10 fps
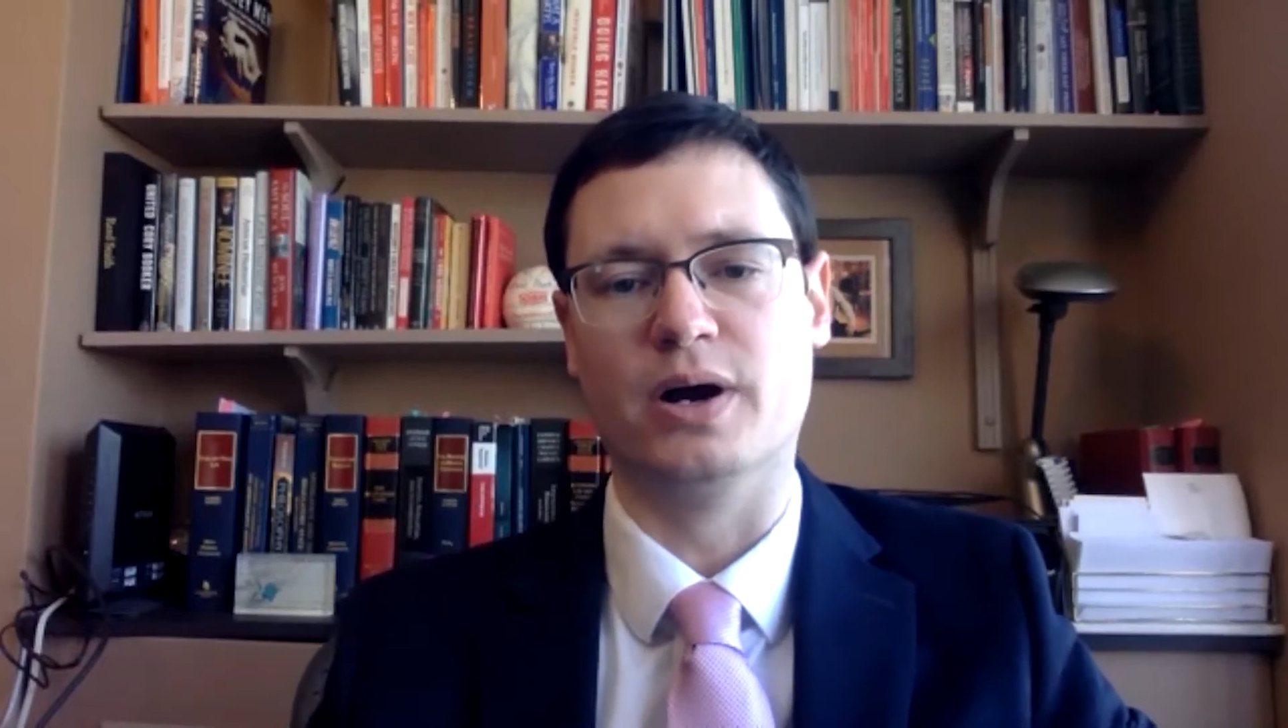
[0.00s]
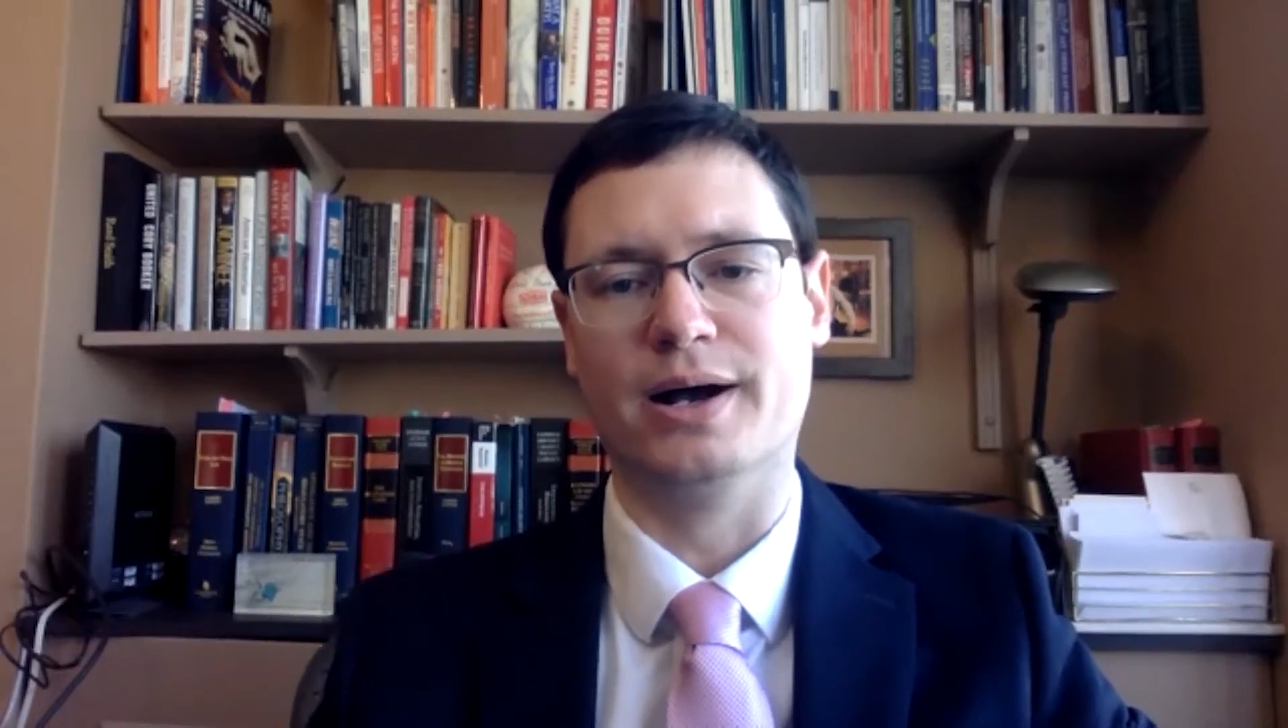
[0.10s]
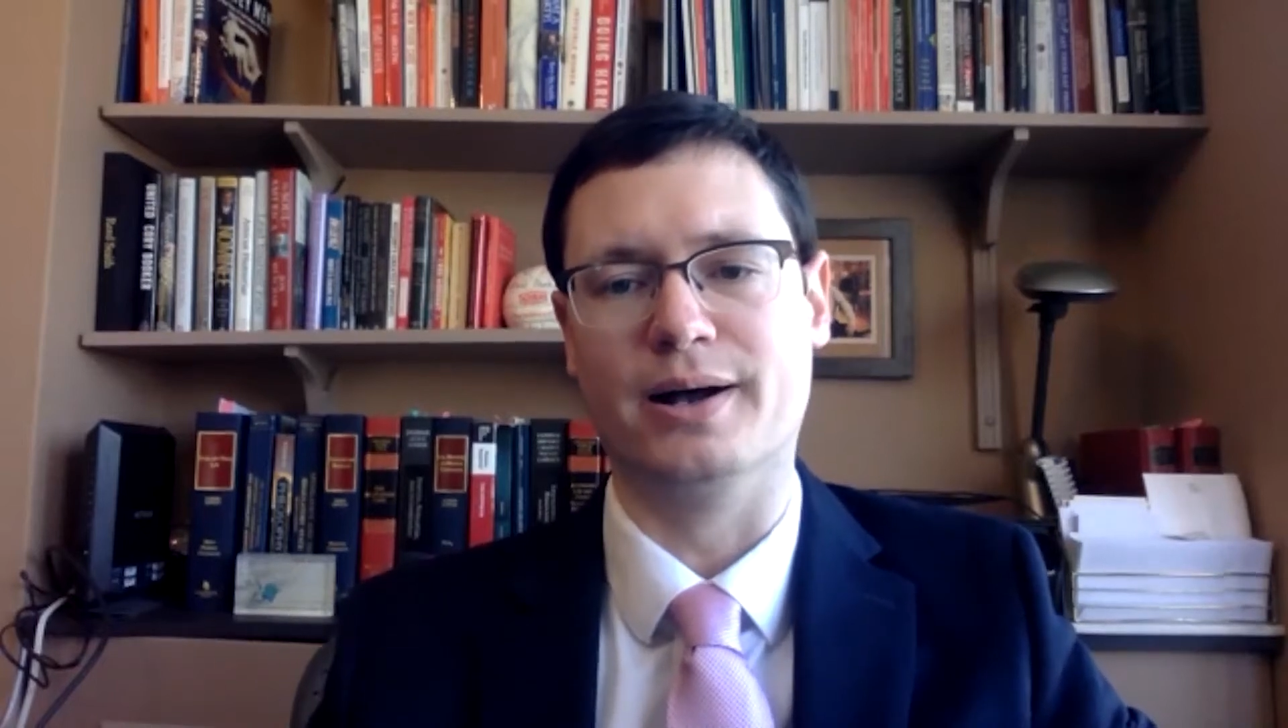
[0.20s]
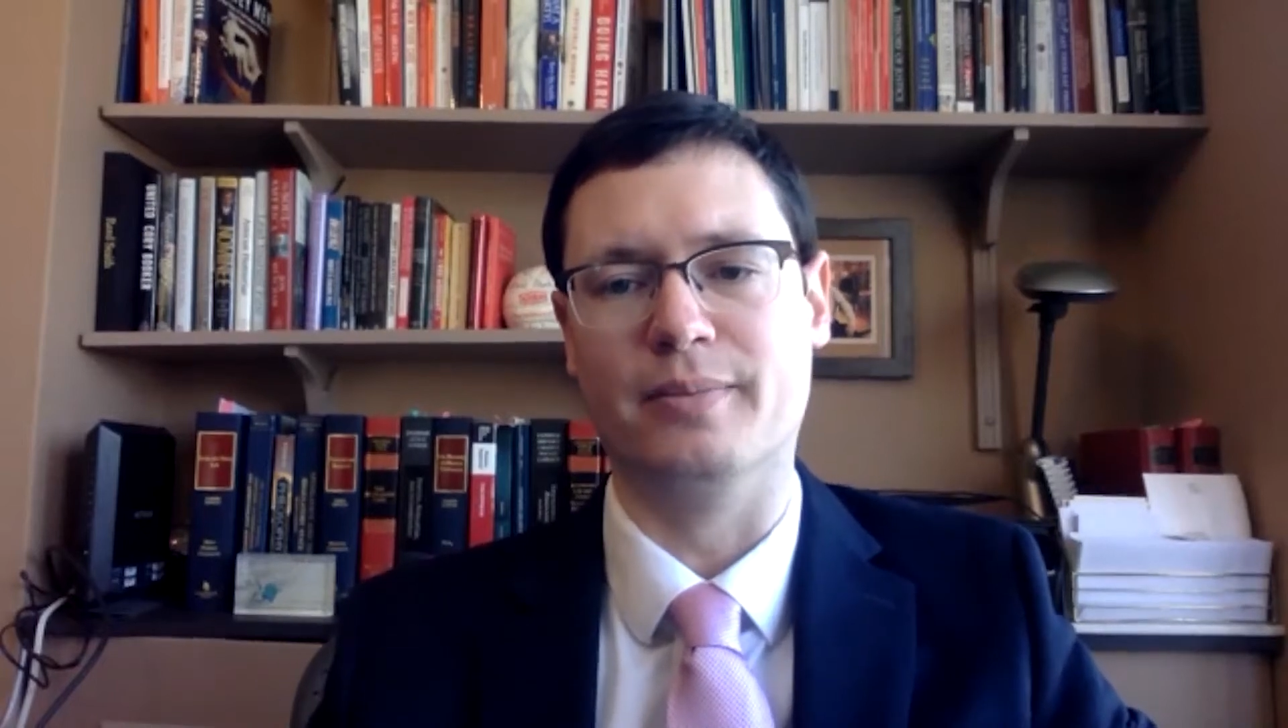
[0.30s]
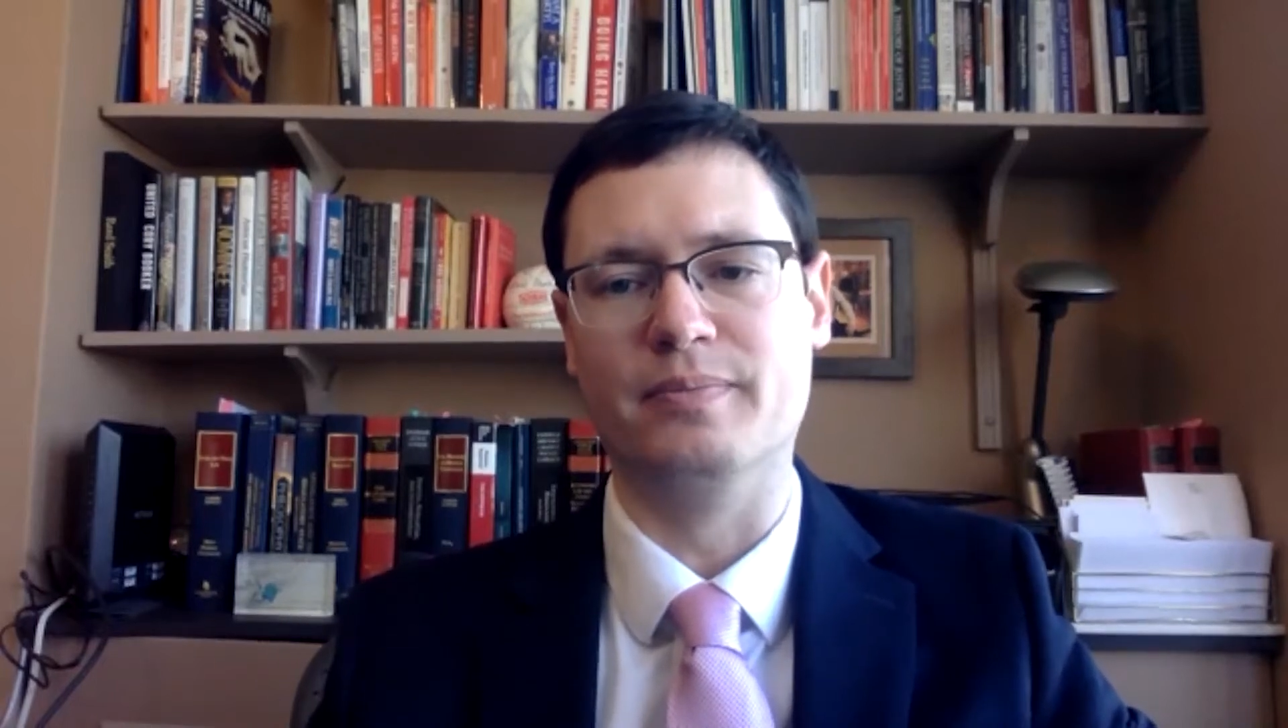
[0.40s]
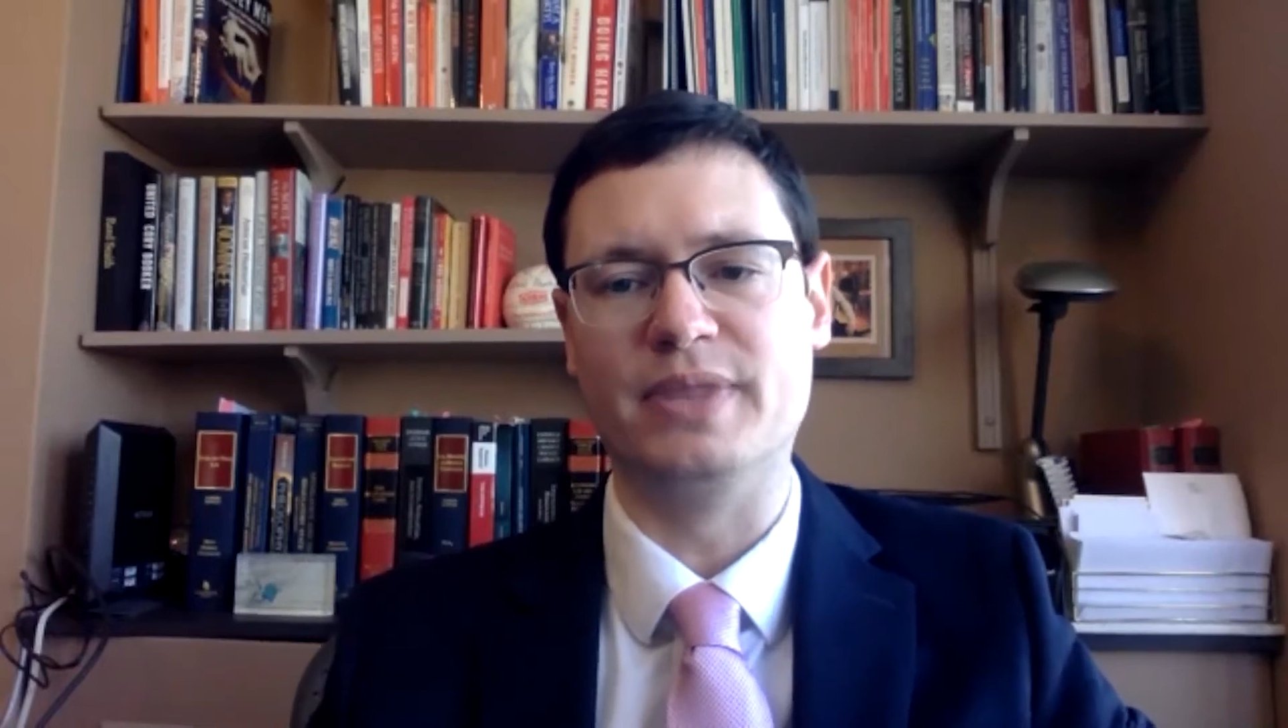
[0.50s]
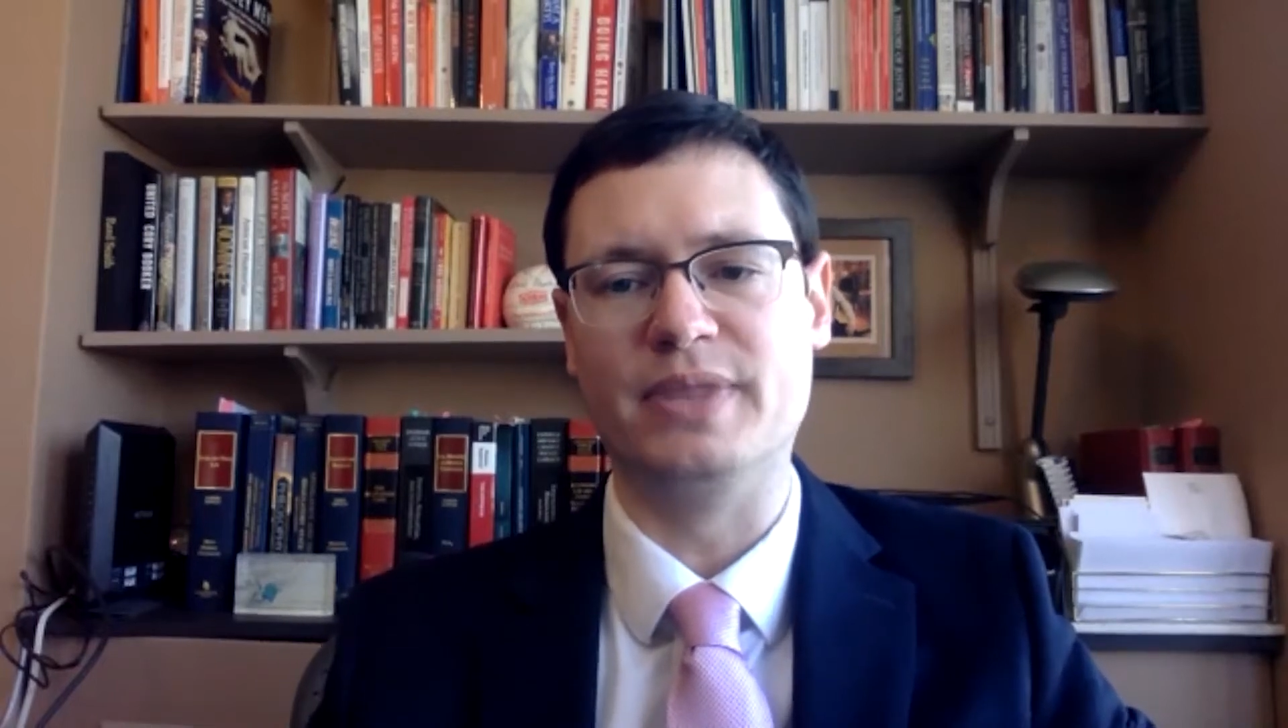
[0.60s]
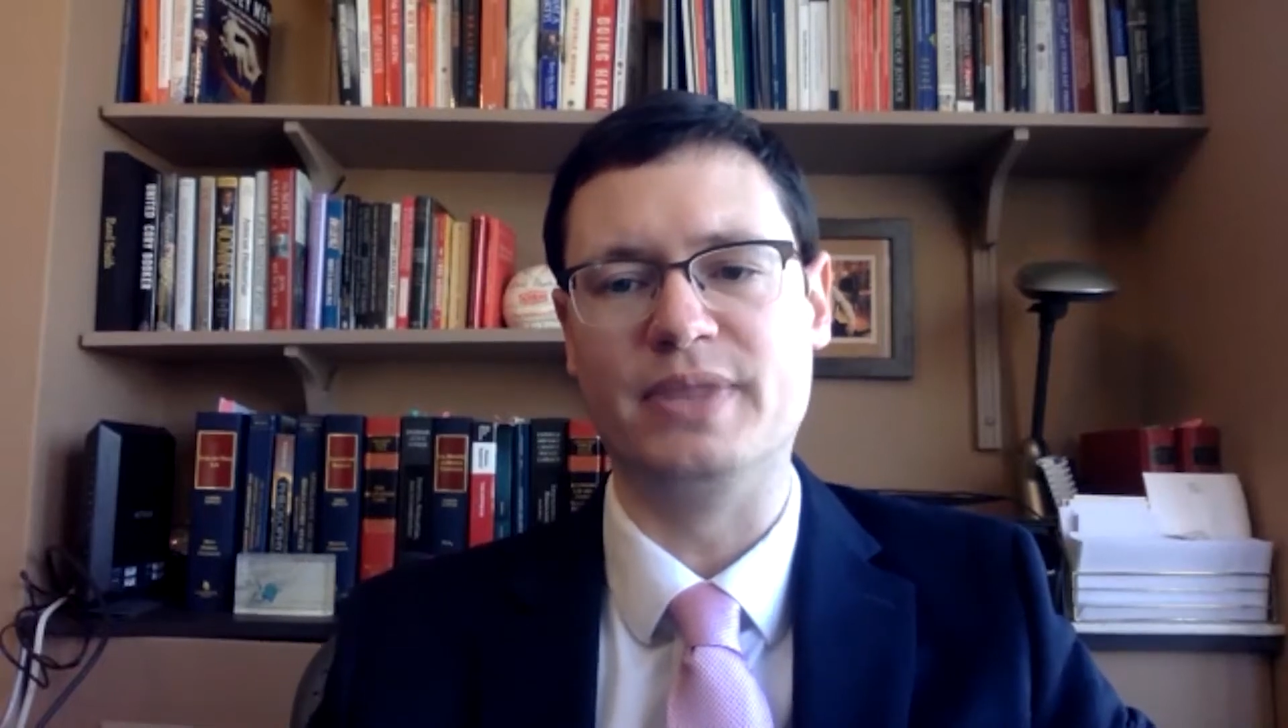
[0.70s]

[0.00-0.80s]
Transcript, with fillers: um,